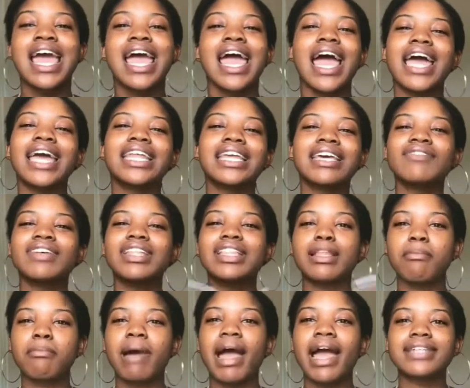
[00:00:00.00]
And even the
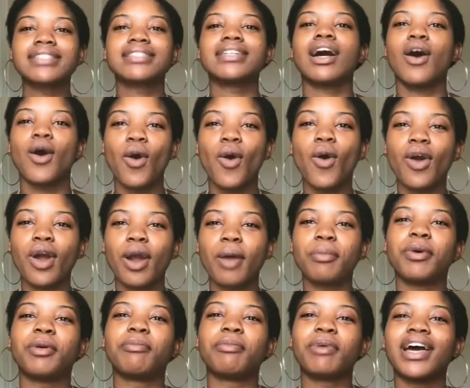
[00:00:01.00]
back, it's not
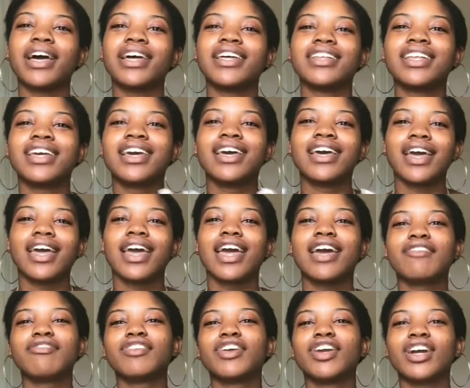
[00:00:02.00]
horrible, but if
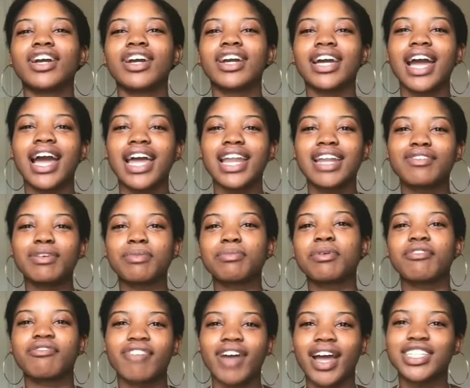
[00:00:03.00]
you're kind of a
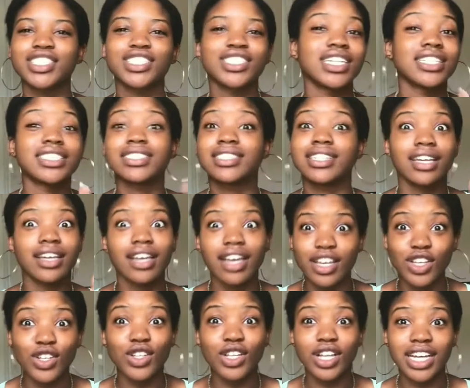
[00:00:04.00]
perfectionist and
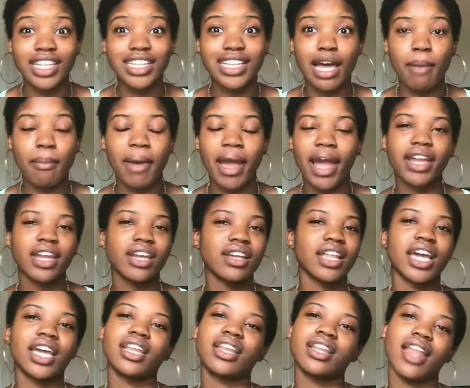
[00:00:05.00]
you look at that back and you're
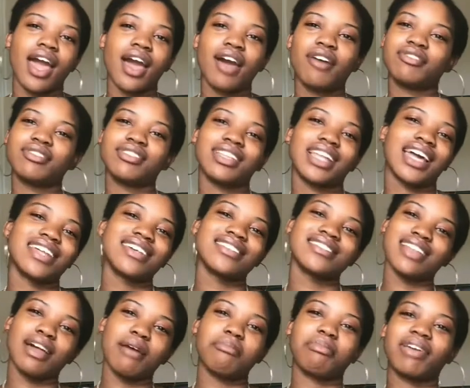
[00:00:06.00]
like, no, that is
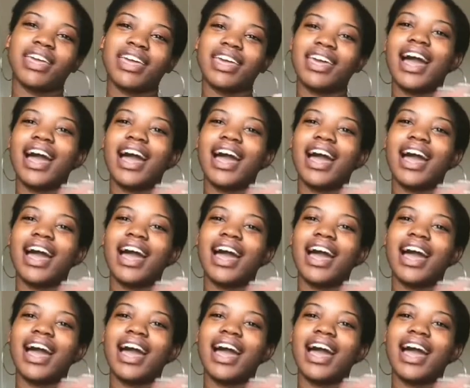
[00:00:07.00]
lumpy.